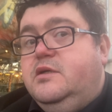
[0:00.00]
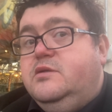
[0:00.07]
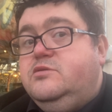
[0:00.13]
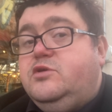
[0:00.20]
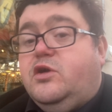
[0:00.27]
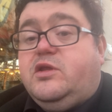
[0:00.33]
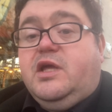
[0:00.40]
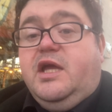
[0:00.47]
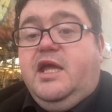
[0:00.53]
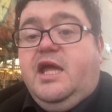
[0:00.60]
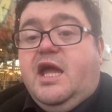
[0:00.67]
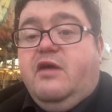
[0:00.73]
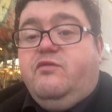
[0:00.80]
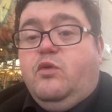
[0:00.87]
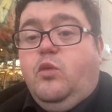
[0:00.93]
Not that he
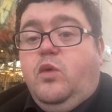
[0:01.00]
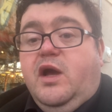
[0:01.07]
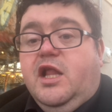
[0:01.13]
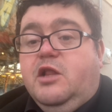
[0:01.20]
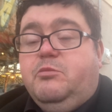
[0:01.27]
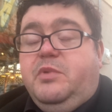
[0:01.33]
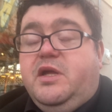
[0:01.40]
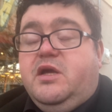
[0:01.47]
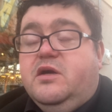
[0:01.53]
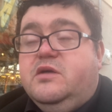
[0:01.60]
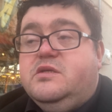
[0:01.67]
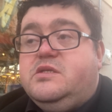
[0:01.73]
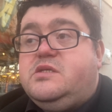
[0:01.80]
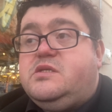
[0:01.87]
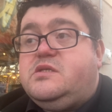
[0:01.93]
ever will,
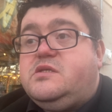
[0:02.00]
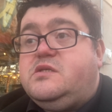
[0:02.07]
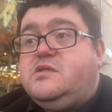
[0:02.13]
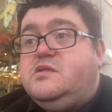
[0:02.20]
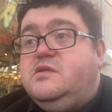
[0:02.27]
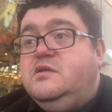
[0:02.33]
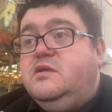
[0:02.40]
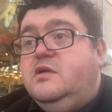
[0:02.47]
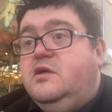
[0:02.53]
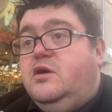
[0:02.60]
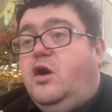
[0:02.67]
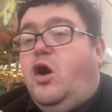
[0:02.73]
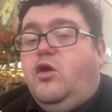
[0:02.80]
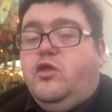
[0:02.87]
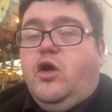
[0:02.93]
because
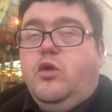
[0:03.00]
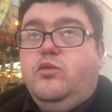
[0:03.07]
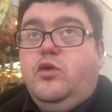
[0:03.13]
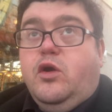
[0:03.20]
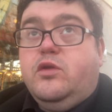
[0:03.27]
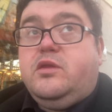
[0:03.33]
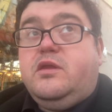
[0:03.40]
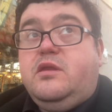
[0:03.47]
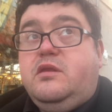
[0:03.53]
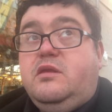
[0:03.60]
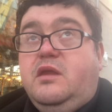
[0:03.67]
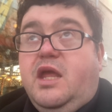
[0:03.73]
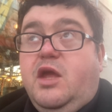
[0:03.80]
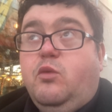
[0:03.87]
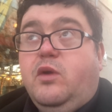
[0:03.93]
although not
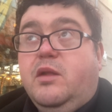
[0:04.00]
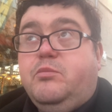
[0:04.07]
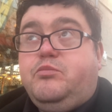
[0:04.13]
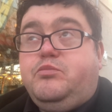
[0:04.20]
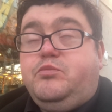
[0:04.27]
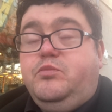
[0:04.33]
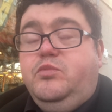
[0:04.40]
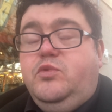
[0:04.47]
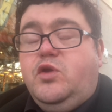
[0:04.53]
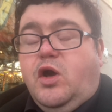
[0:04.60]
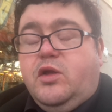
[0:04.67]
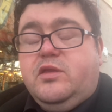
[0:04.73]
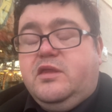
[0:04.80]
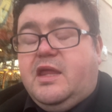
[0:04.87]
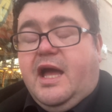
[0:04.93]
he will,
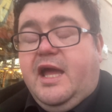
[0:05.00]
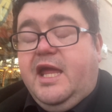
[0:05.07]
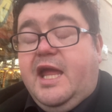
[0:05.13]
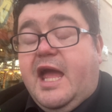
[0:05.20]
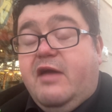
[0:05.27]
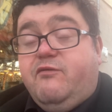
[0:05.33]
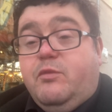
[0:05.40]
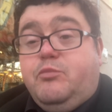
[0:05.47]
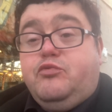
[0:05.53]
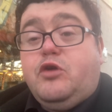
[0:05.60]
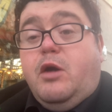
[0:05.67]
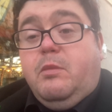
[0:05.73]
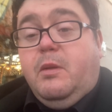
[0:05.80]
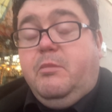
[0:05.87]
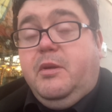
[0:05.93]
not that he ever
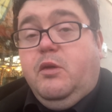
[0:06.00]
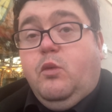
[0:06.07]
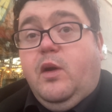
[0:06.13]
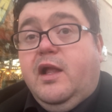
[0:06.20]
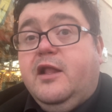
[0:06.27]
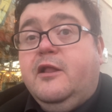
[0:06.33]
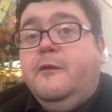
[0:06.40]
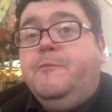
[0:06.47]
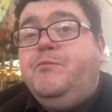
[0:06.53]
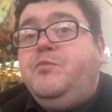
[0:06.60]
probably will,